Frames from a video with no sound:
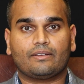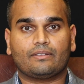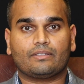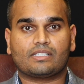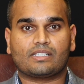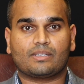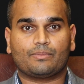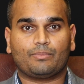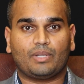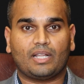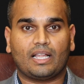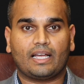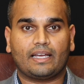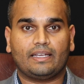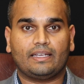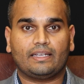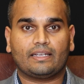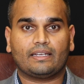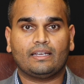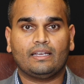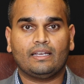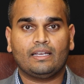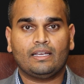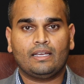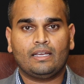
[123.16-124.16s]

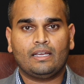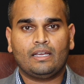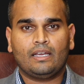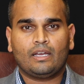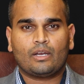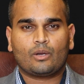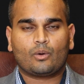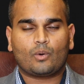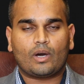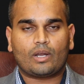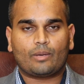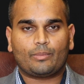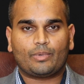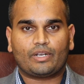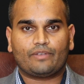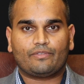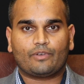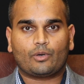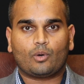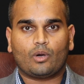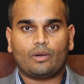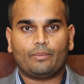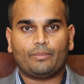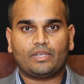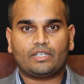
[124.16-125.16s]
supplying quite a bit of
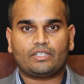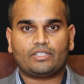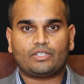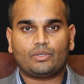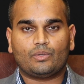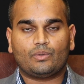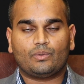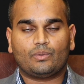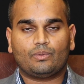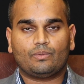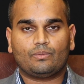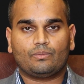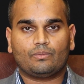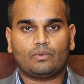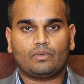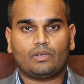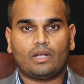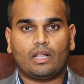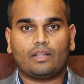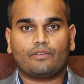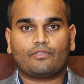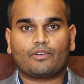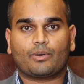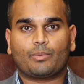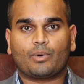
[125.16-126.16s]
equipment to
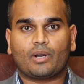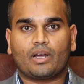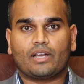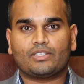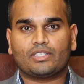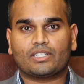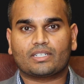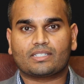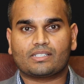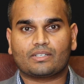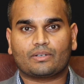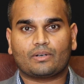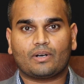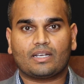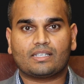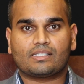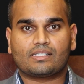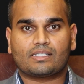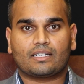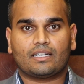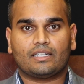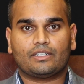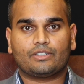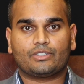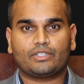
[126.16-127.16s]
all of our projects across
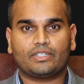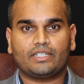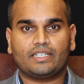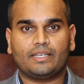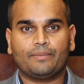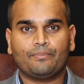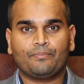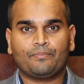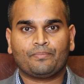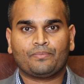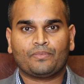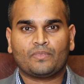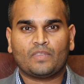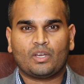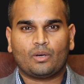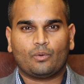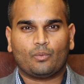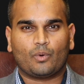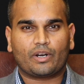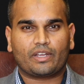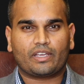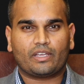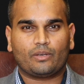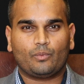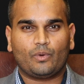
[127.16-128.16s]
the country.
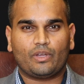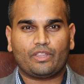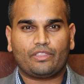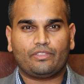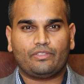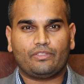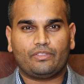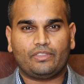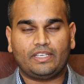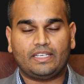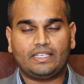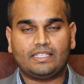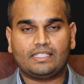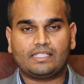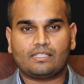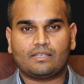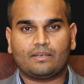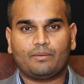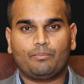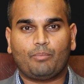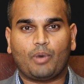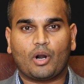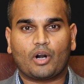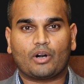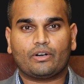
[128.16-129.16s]
Working with these
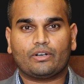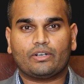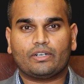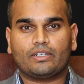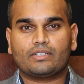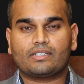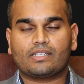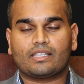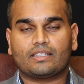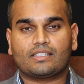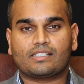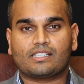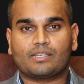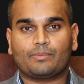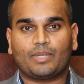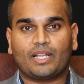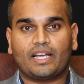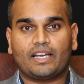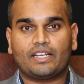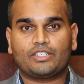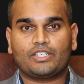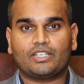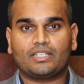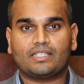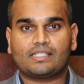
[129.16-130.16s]
partners on the
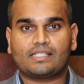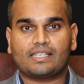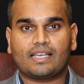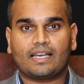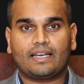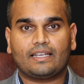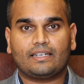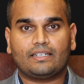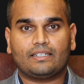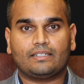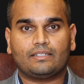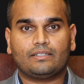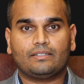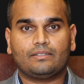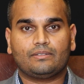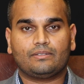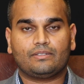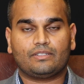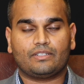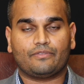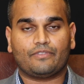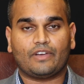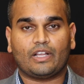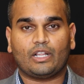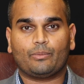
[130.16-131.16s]
supply chain side and
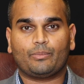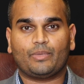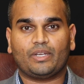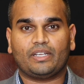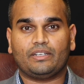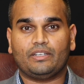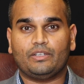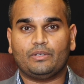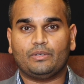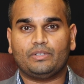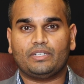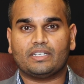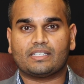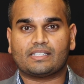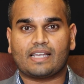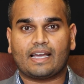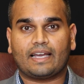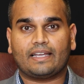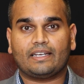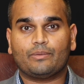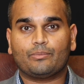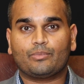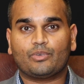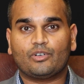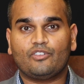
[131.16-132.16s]
developing new
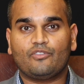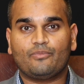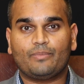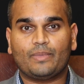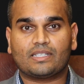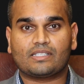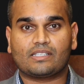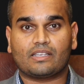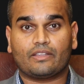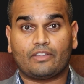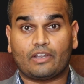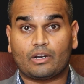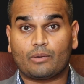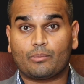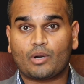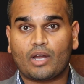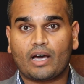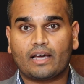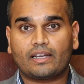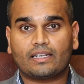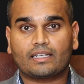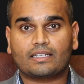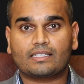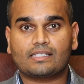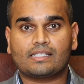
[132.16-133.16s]
design improvements on their
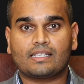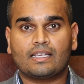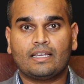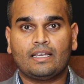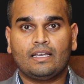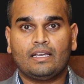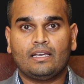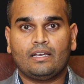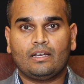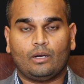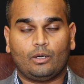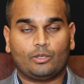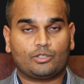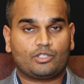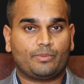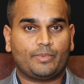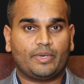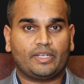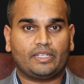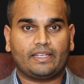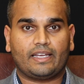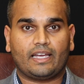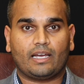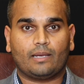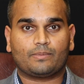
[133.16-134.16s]
products
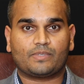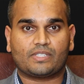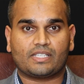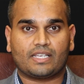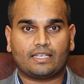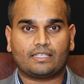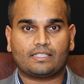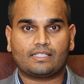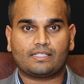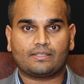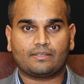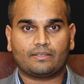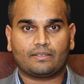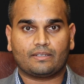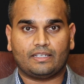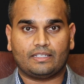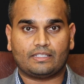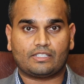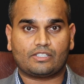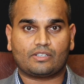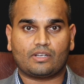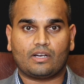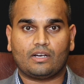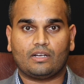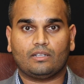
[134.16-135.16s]
ultimately helps us
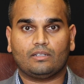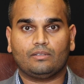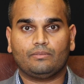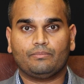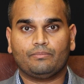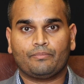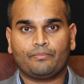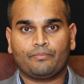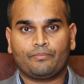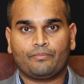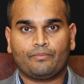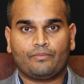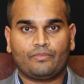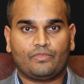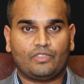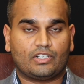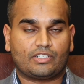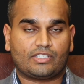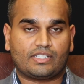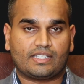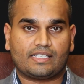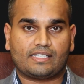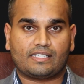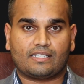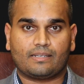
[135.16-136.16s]
install their
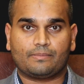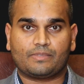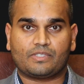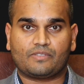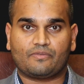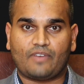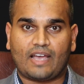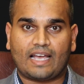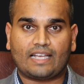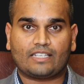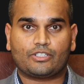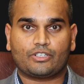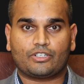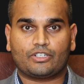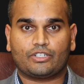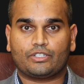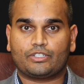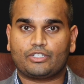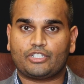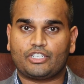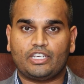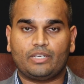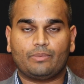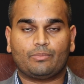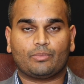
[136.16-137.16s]
systems faster,
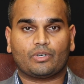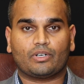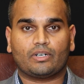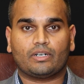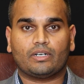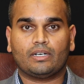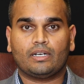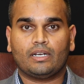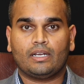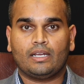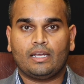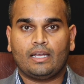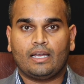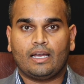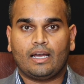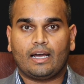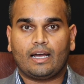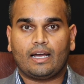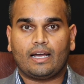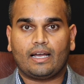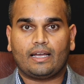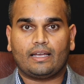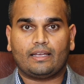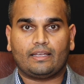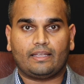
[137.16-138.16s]
cheaper,
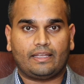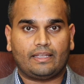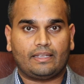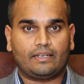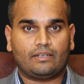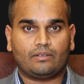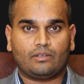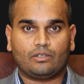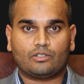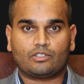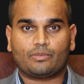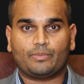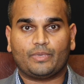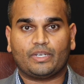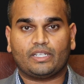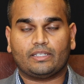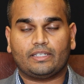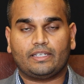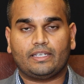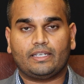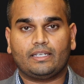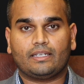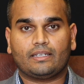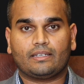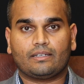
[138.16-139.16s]
and
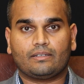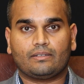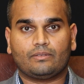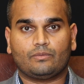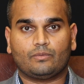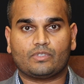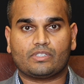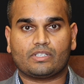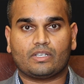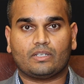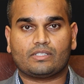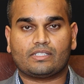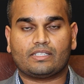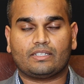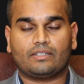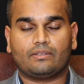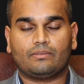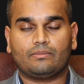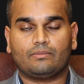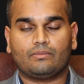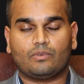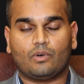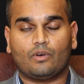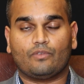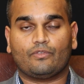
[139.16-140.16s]
ultimately results in
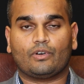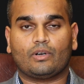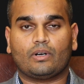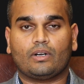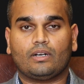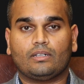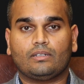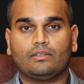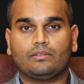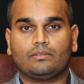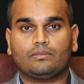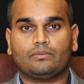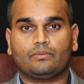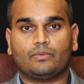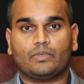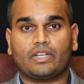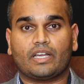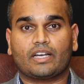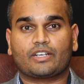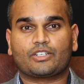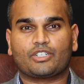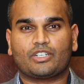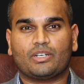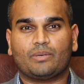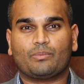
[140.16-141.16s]
overall
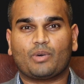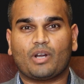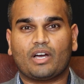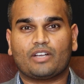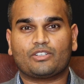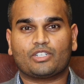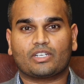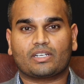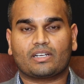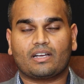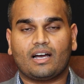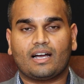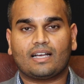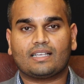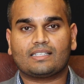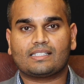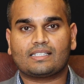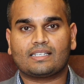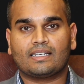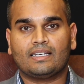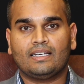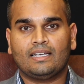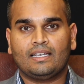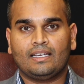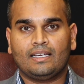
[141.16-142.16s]
reduction in project
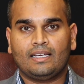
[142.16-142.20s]
cost.